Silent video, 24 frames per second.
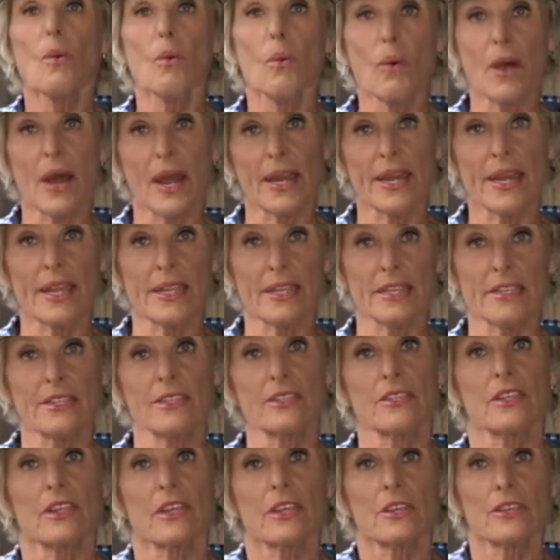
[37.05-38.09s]
One
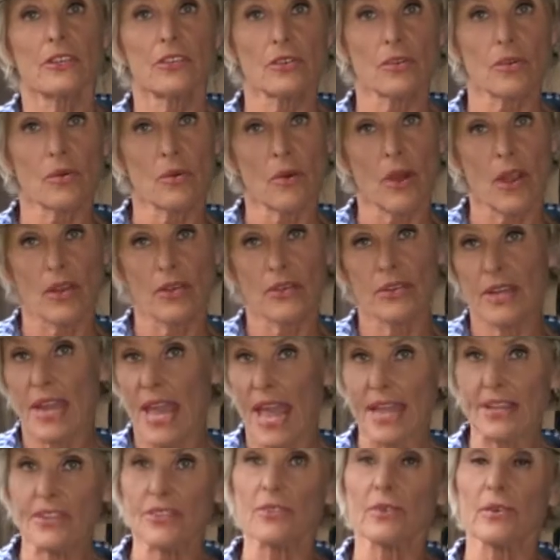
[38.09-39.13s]
is to grow
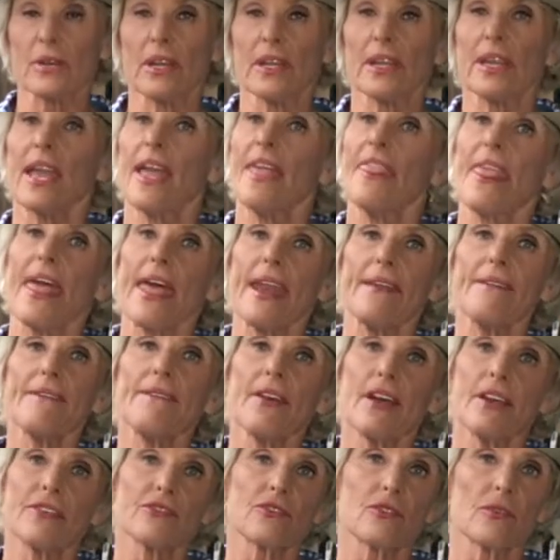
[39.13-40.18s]
naturally, and that
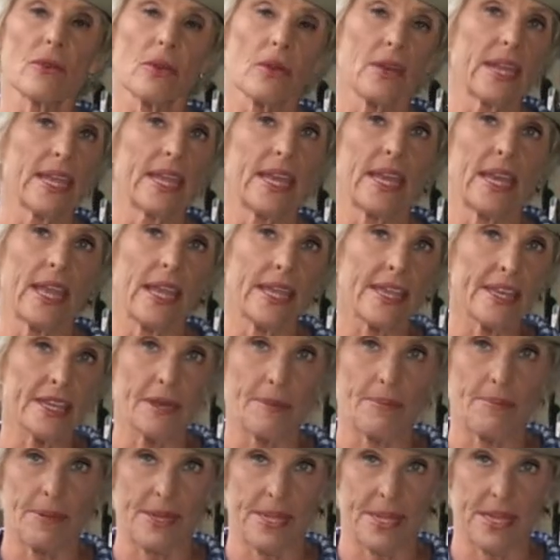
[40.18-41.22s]
involves growing in
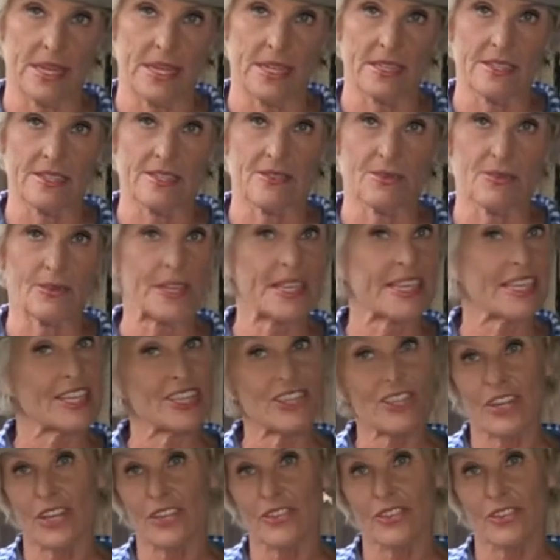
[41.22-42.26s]
independence. We
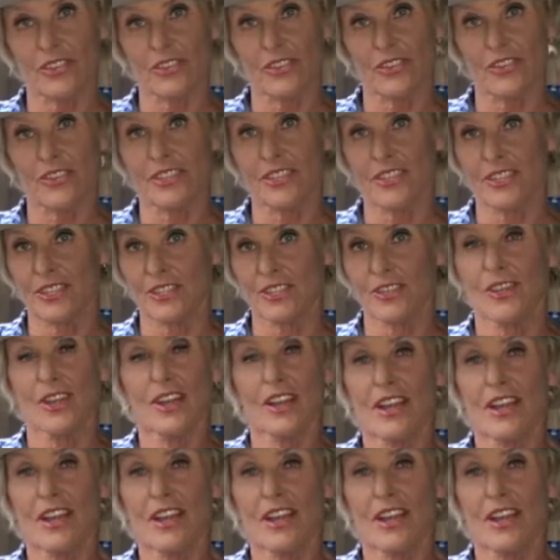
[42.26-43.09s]
teach our children to